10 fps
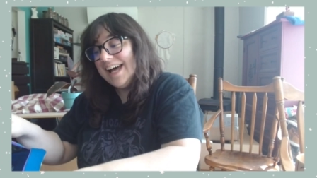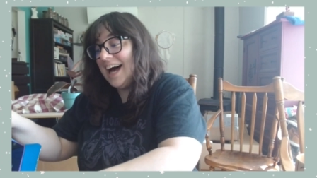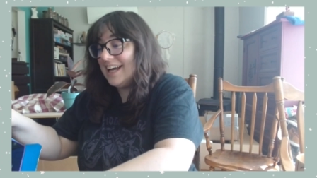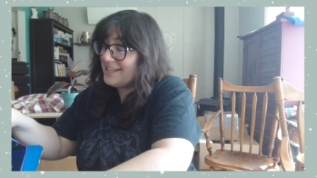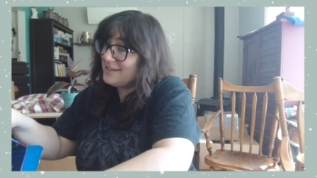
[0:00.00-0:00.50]

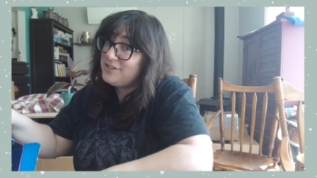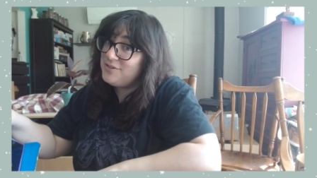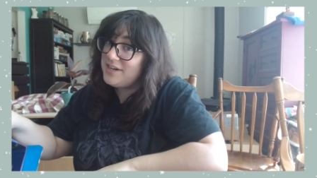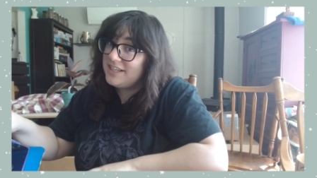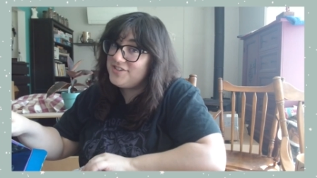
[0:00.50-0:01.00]
I did my
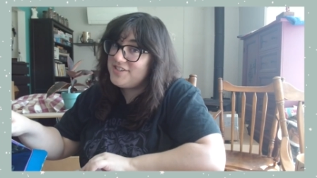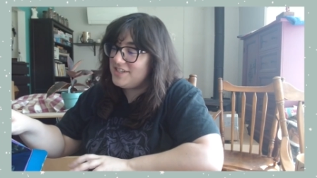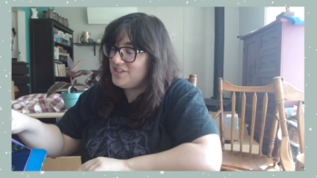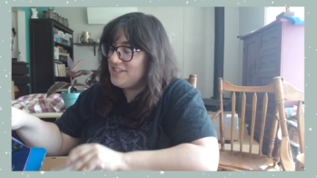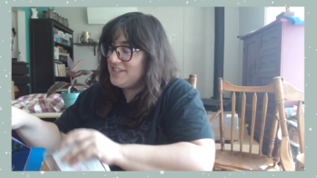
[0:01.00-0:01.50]
200
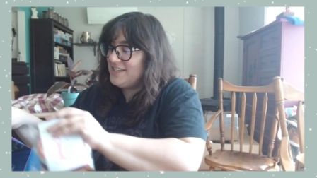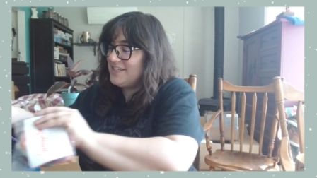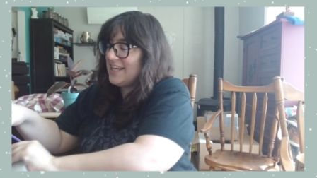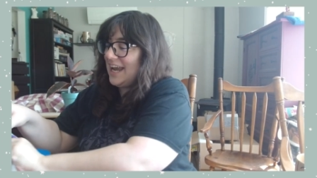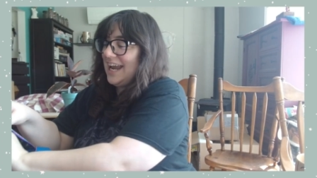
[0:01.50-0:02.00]

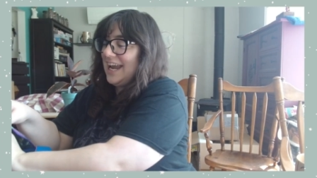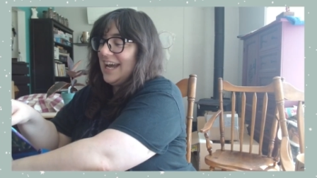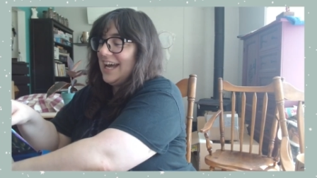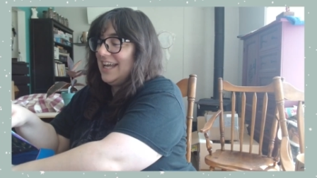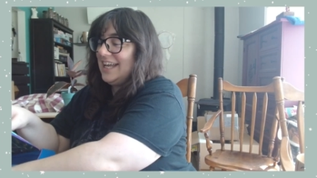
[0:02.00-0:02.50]
stitches
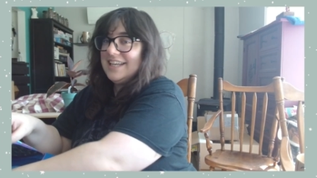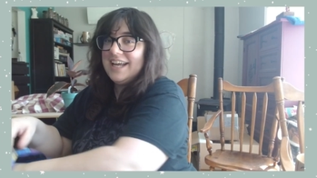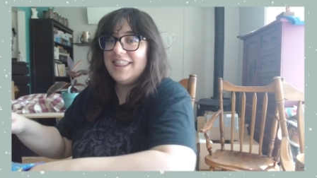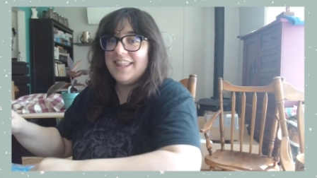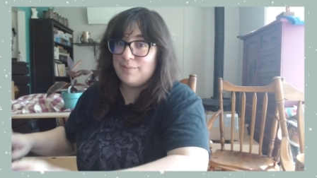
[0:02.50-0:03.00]
and
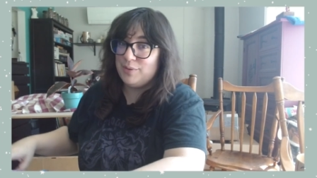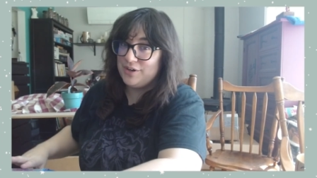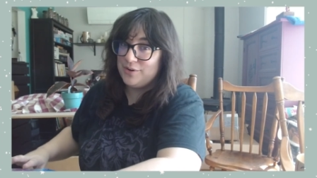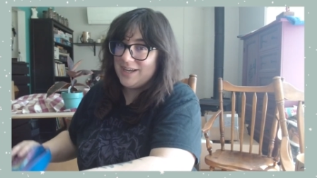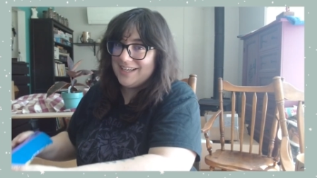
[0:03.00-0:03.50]
then I put
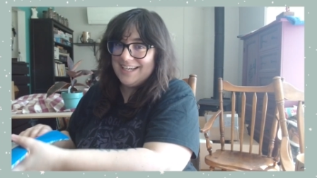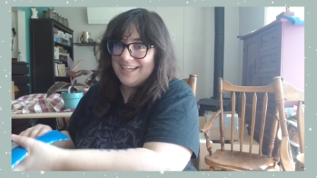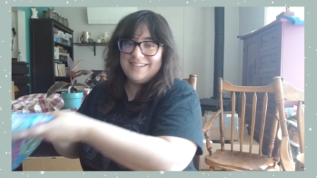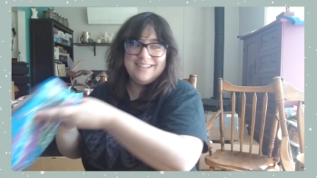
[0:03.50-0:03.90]
it away again.